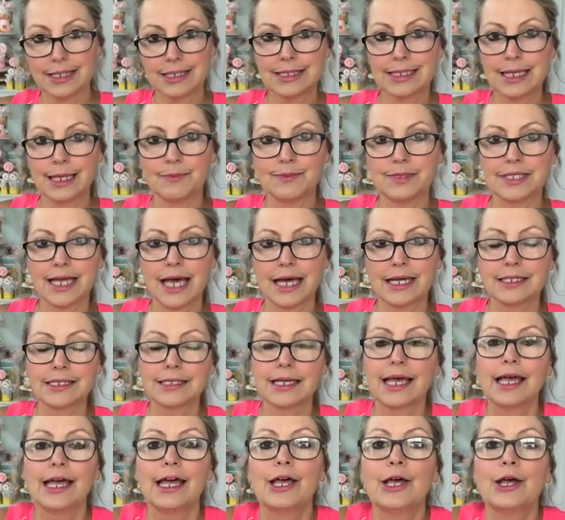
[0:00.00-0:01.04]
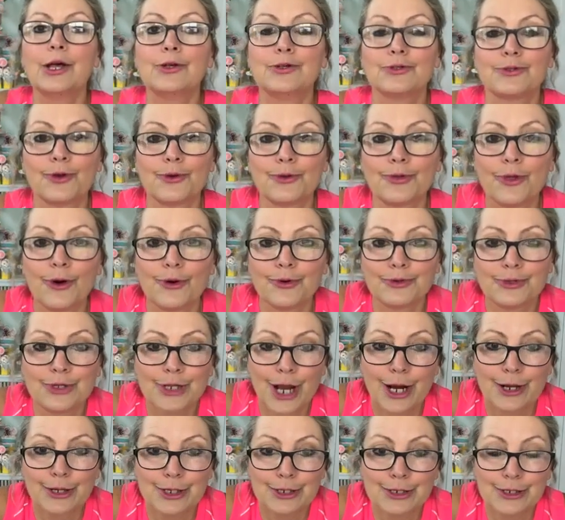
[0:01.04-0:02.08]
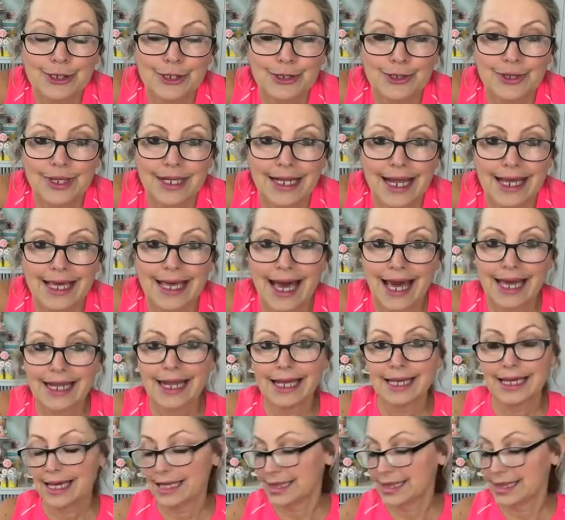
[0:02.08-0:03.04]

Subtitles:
like the same size. So those are the 2 that I